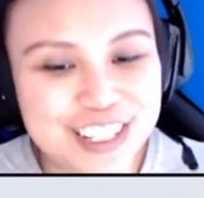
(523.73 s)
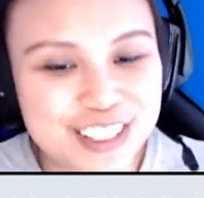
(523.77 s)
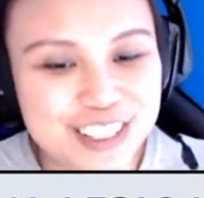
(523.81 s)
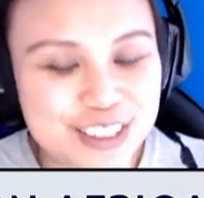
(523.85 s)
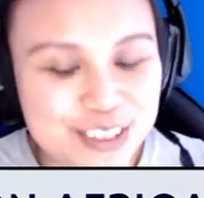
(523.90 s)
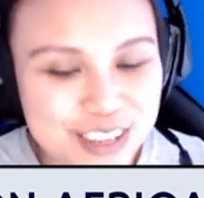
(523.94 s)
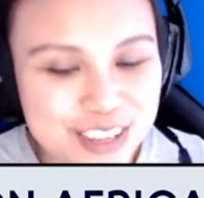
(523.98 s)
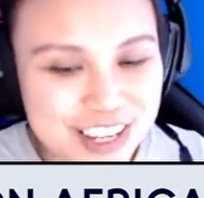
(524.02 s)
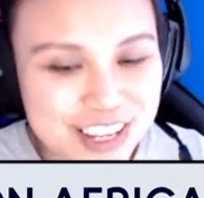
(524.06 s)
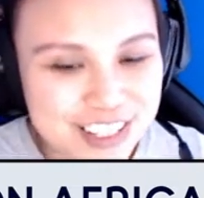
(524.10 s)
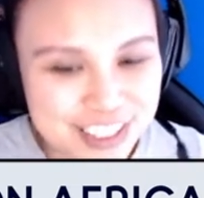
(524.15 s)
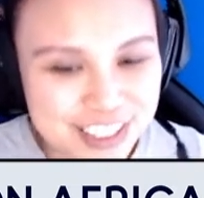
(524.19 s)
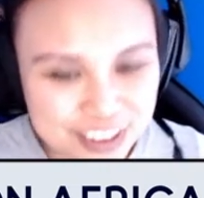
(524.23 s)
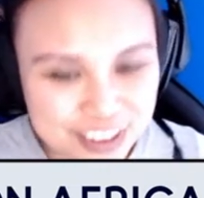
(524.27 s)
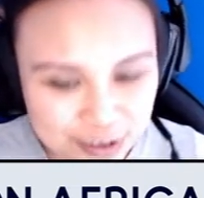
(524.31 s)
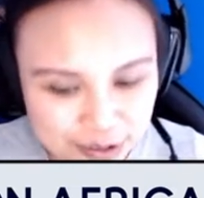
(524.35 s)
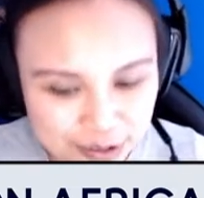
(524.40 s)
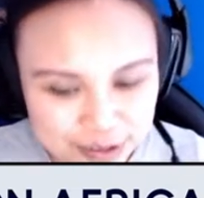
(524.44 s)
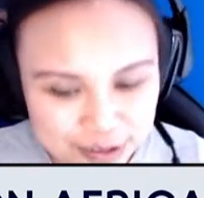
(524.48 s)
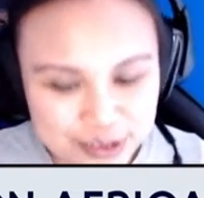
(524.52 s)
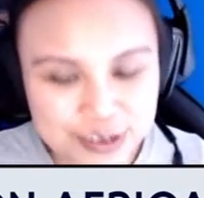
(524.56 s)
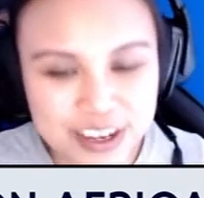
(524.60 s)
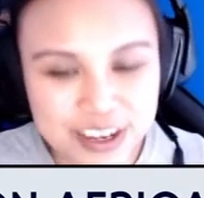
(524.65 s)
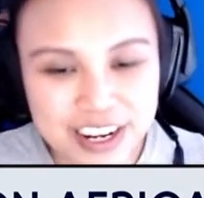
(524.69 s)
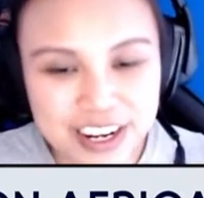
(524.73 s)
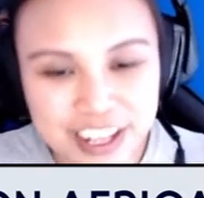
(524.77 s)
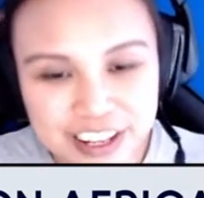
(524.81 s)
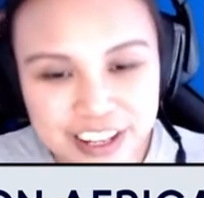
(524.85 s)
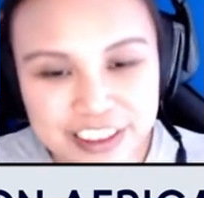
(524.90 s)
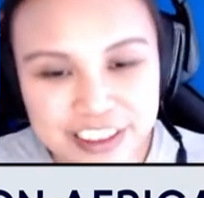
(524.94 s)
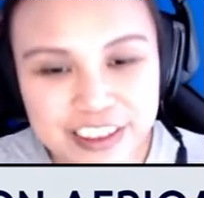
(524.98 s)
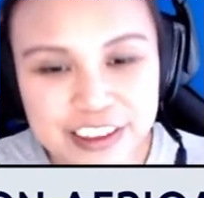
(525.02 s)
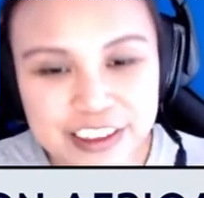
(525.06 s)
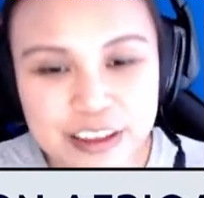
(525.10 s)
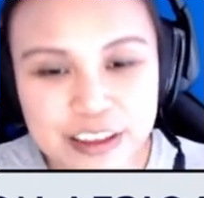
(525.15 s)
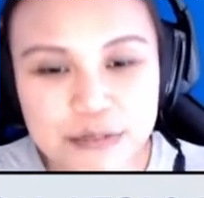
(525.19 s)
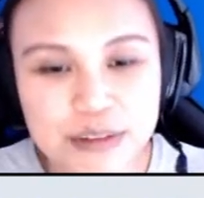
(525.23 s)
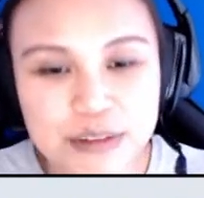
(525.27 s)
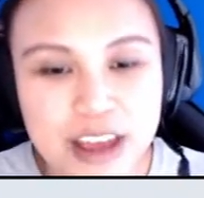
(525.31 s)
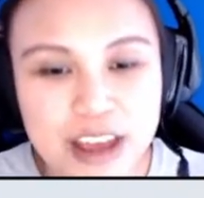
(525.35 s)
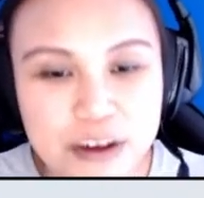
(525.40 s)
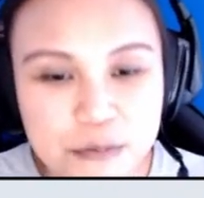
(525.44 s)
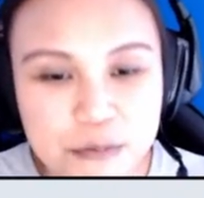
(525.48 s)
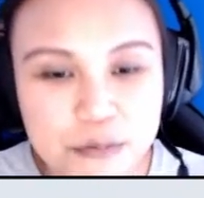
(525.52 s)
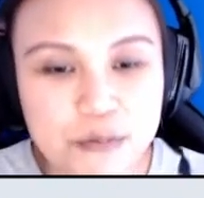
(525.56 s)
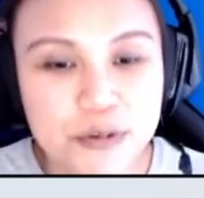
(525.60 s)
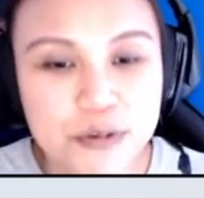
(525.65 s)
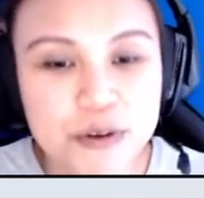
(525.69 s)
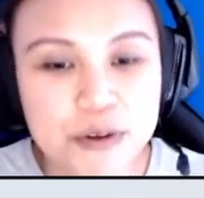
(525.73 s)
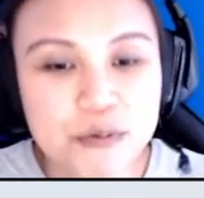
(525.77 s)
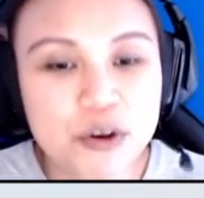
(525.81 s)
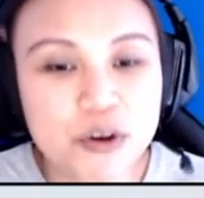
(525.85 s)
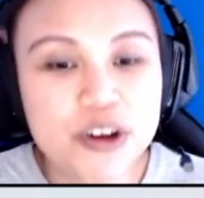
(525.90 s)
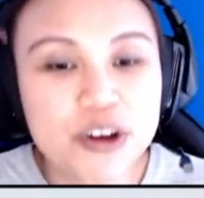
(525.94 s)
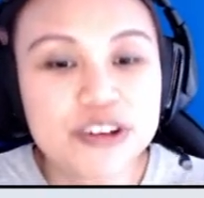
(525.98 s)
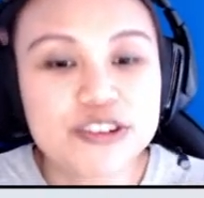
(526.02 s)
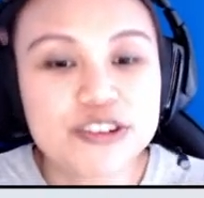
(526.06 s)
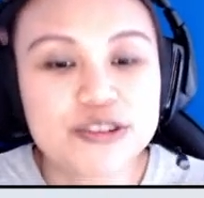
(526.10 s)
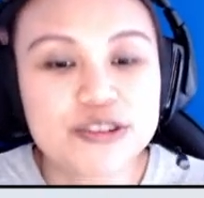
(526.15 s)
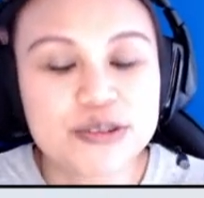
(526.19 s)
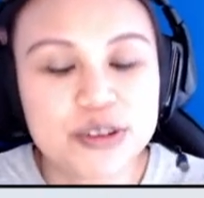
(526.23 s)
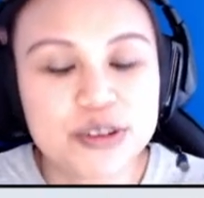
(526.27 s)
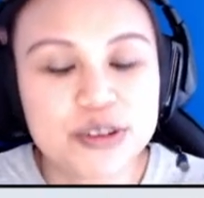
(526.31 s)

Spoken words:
So that's also another thing that we want to